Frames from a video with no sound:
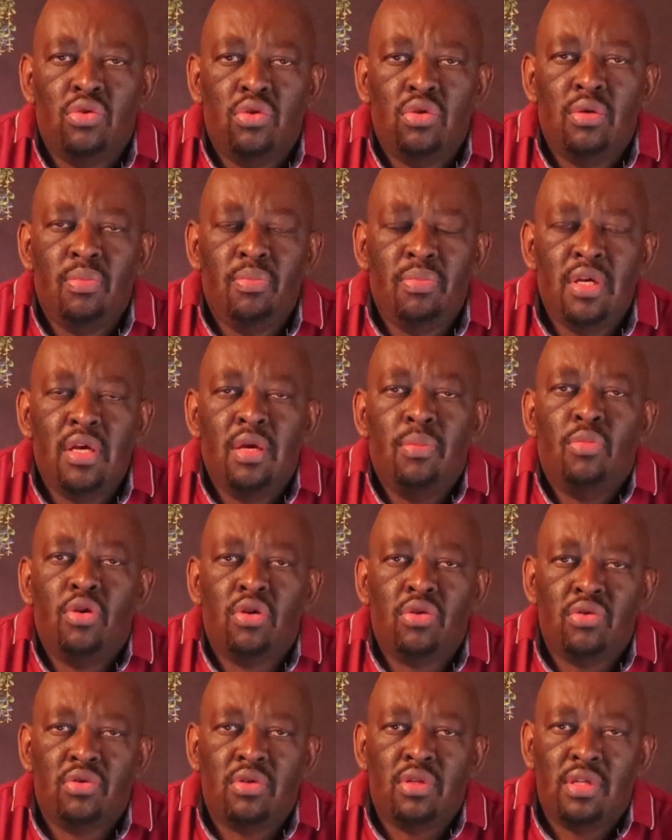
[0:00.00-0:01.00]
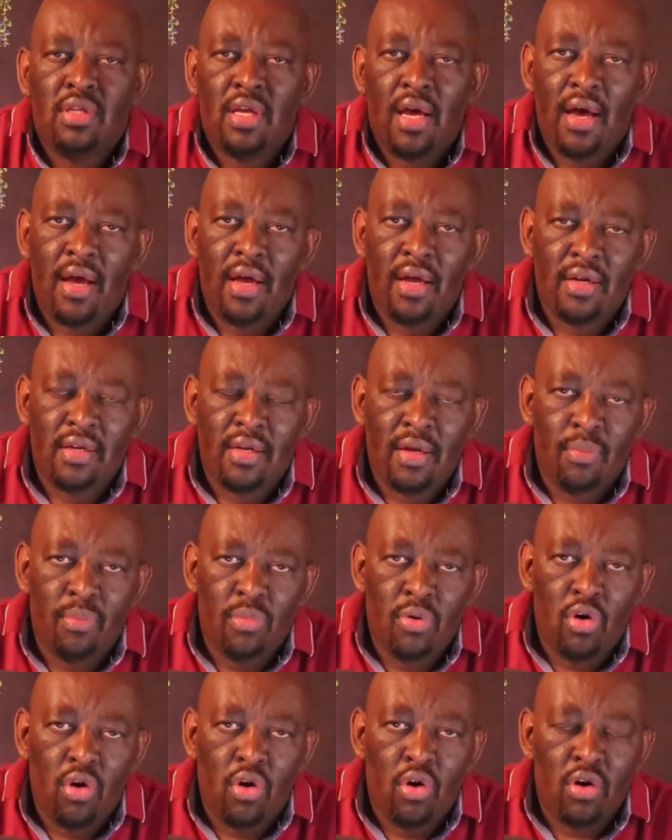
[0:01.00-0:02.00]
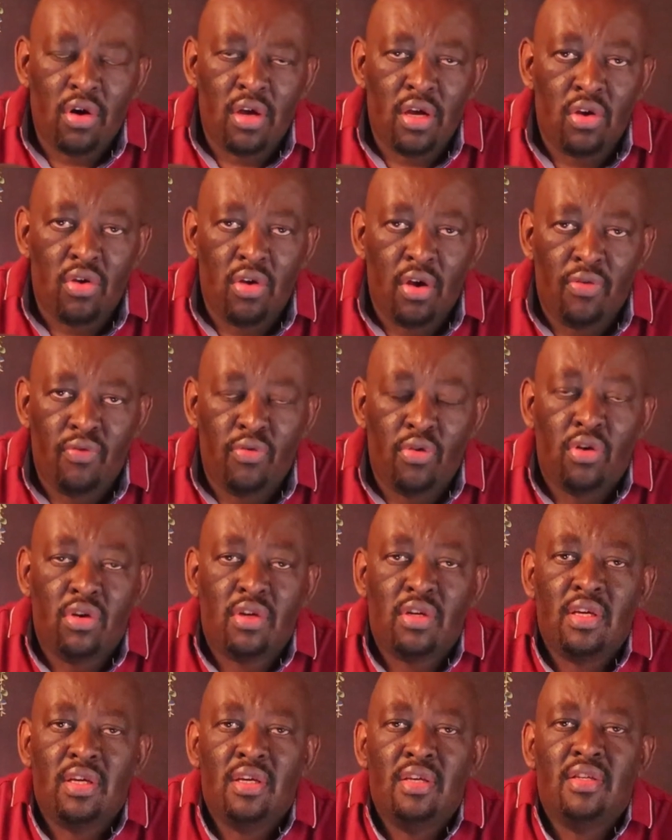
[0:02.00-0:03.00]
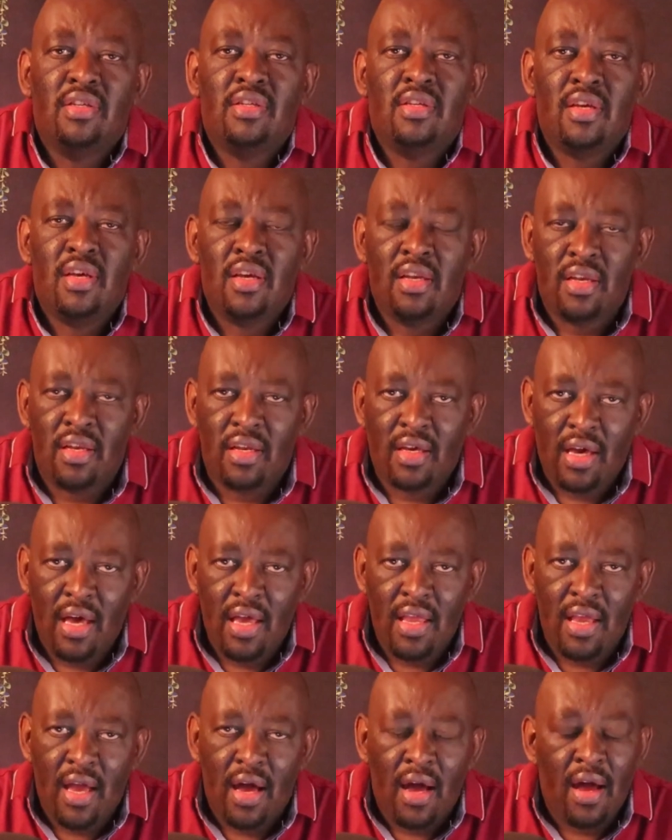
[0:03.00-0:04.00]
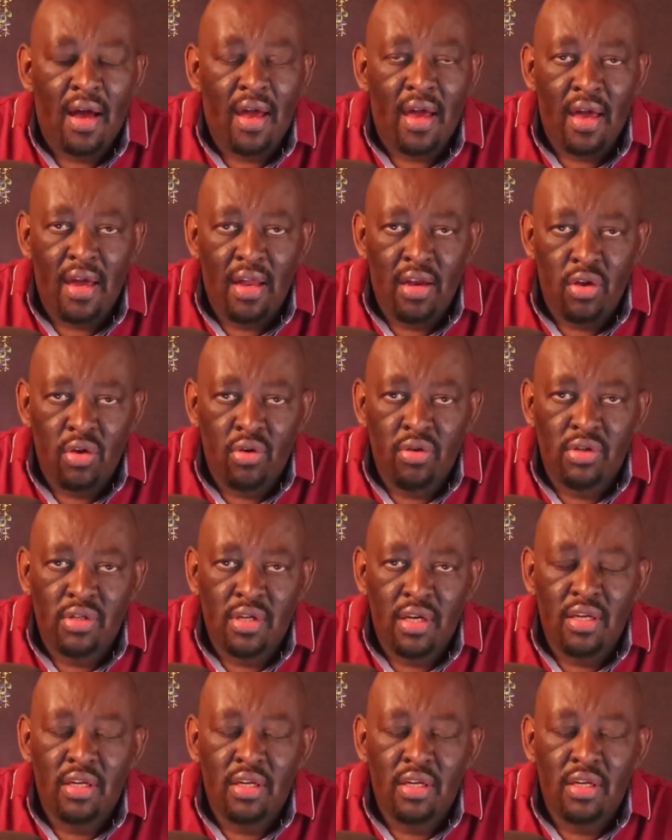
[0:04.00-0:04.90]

should be able to start a blog in your 40s in Kenya and use